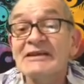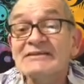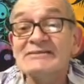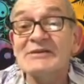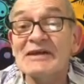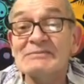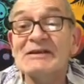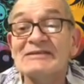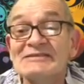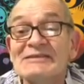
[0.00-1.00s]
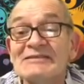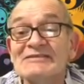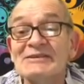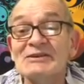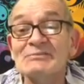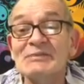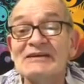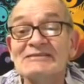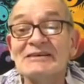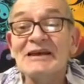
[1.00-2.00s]
so that makes things a lot
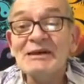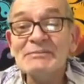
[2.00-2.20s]
better.